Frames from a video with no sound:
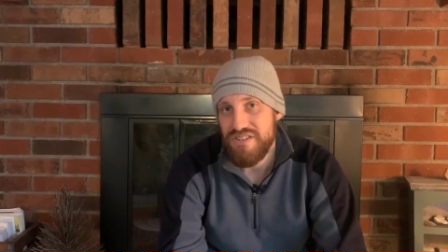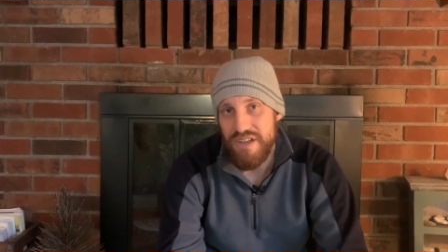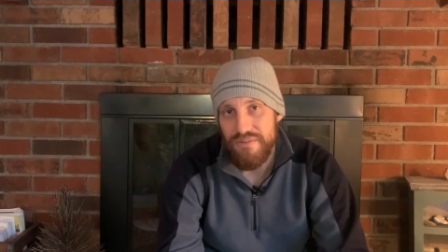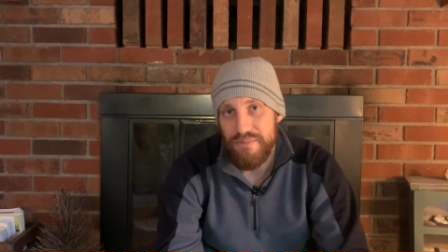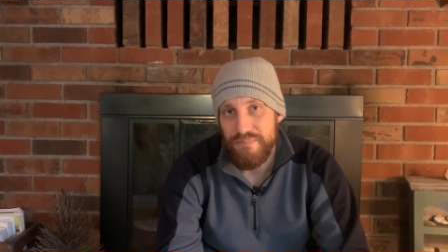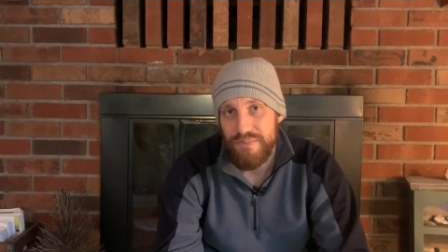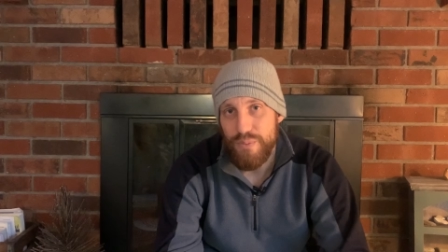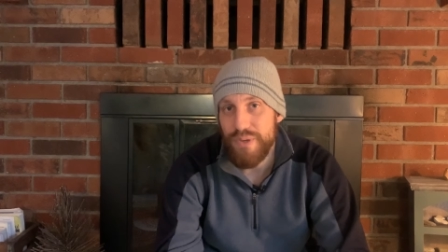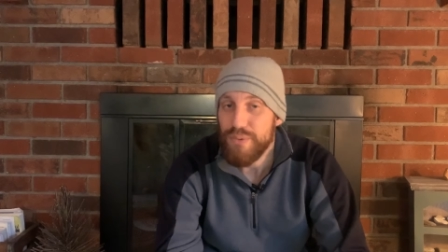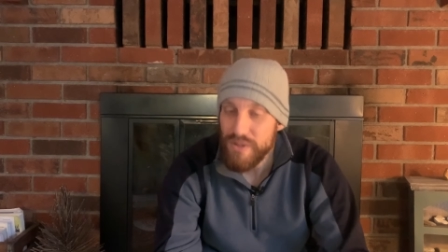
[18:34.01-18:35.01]
stuff.
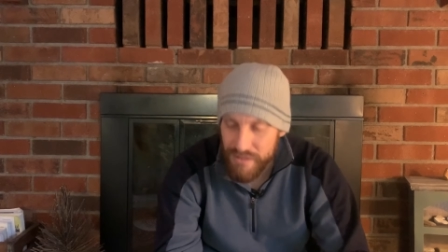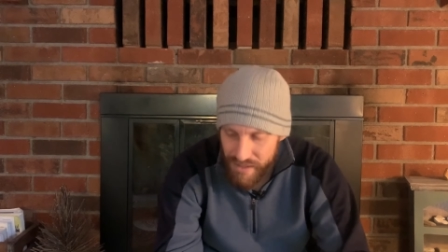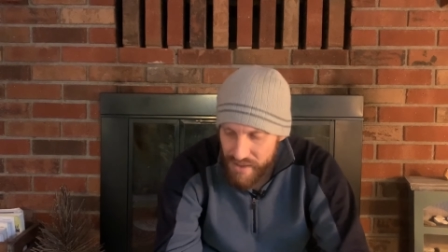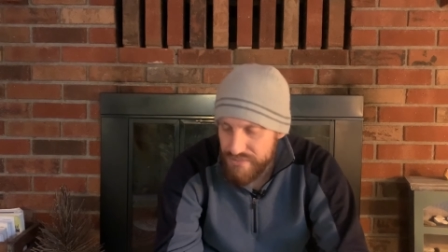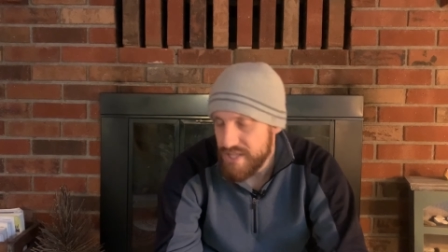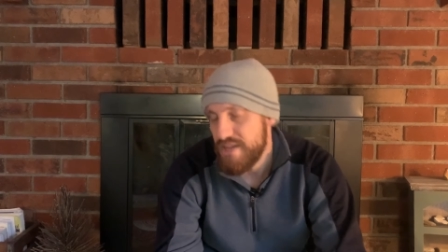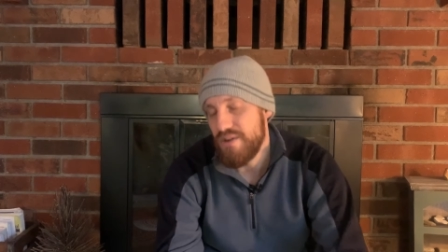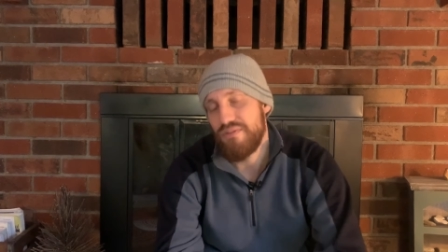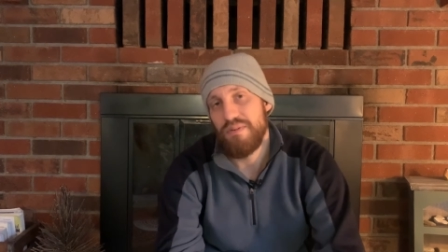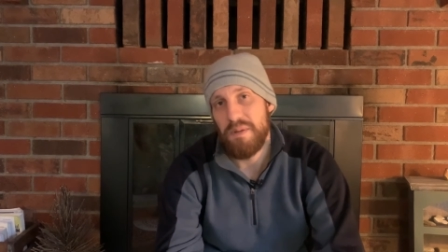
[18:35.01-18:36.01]
We would love to
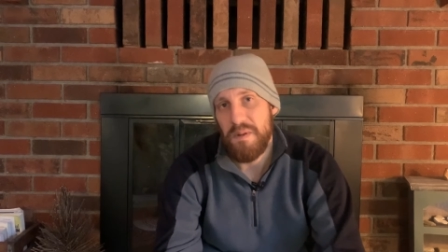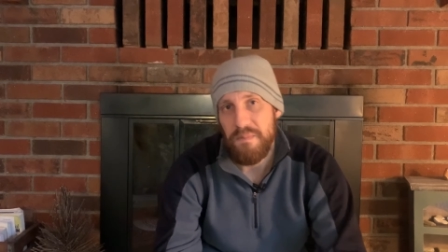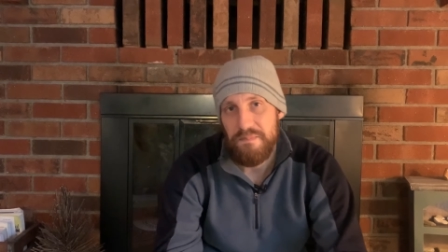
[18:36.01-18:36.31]
hear from you.